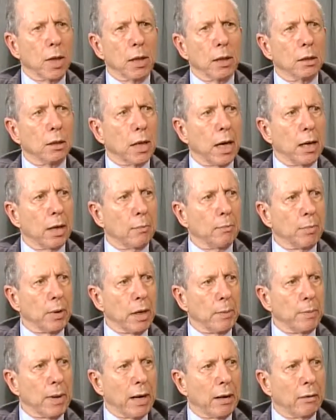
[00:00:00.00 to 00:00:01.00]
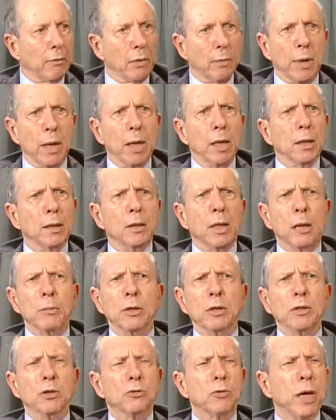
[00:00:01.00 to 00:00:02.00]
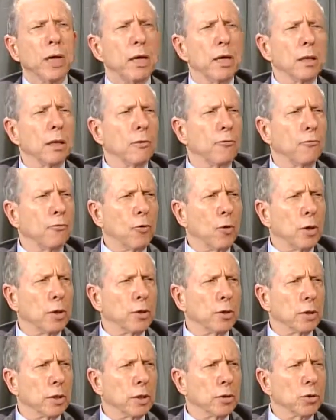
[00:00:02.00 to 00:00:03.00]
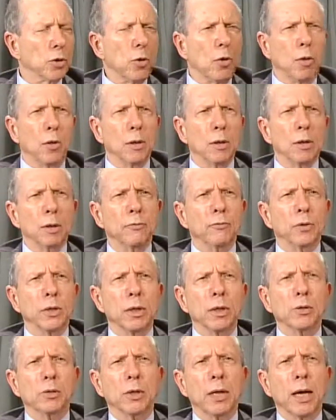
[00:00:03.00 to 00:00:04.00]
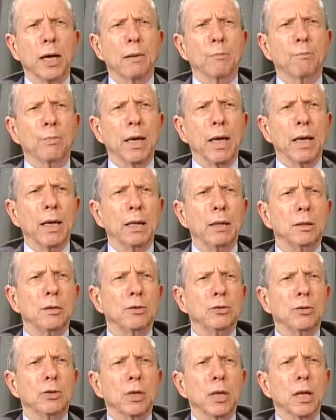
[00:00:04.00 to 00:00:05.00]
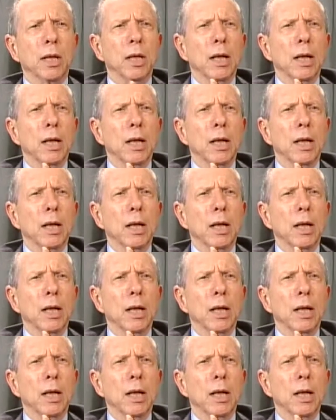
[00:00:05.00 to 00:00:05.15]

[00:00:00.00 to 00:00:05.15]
Not a peep out of them. Demonstrating the fraudulence, all of these campaigns